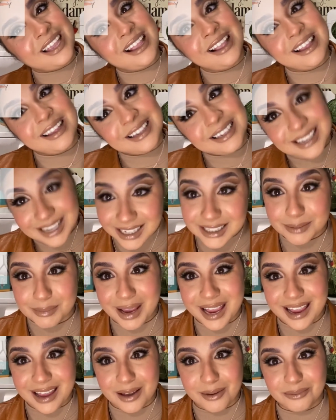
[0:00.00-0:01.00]
Yes,
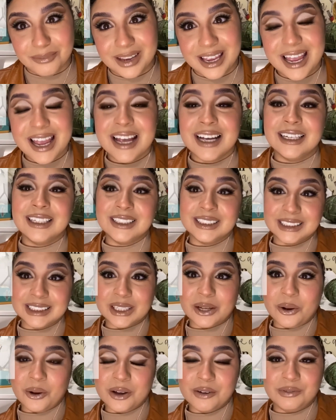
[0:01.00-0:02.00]
ma'am.
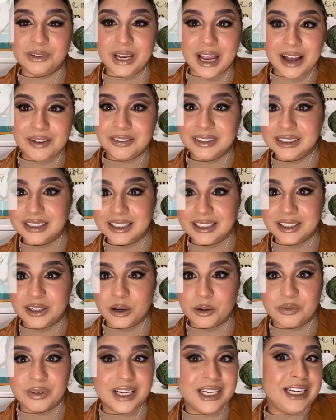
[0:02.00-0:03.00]
So if you haven't done it
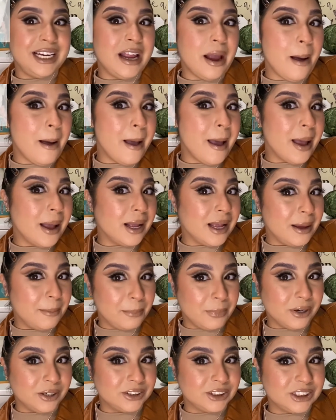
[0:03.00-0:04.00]
already and
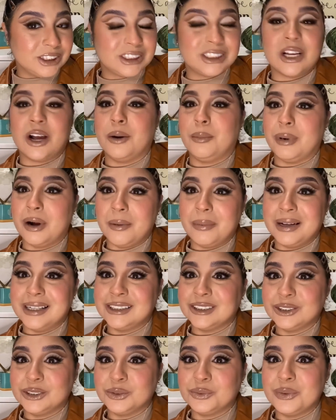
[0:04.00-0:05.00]
purchased our brow
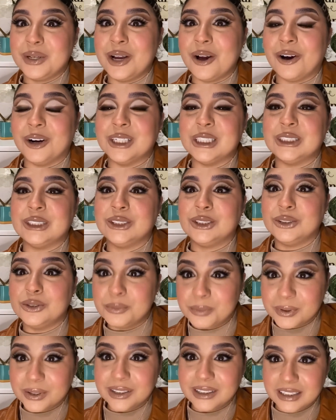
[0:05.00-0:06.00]
pencils, we are
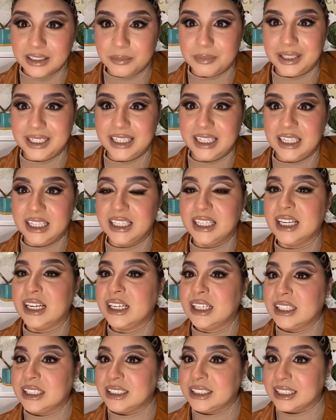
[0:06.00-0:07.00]
super limited
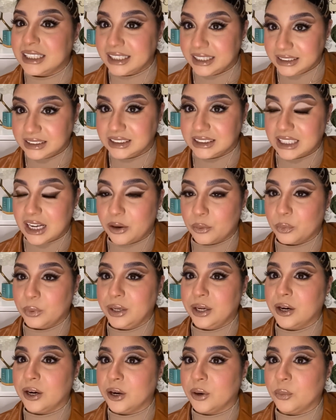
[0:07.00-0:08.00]
in stock. We
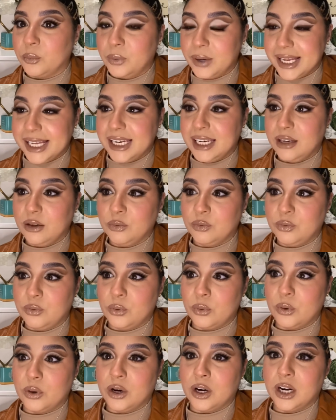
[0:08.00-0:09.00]
are waiting
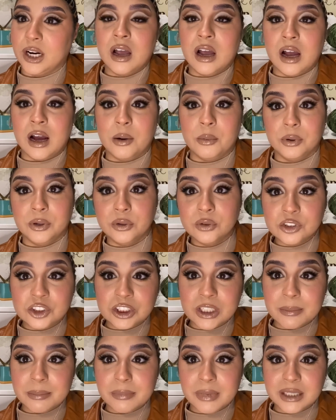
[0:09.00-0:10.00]
for our new
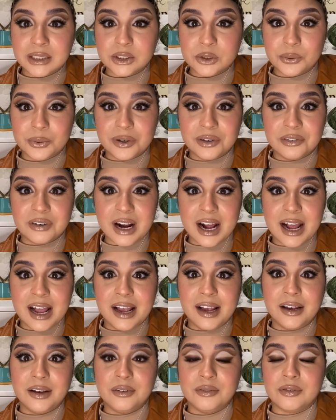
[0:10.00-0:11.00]
shipment to
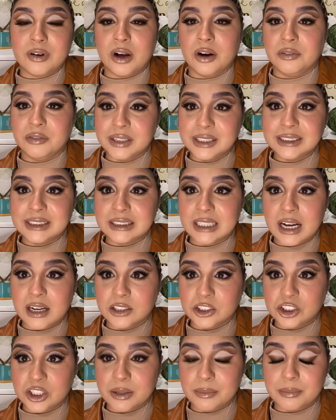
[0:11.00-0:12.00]
arrive, our restock
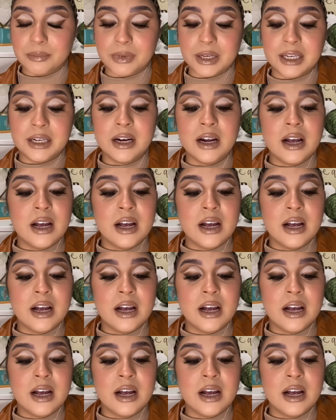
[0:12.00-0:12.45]
shipment.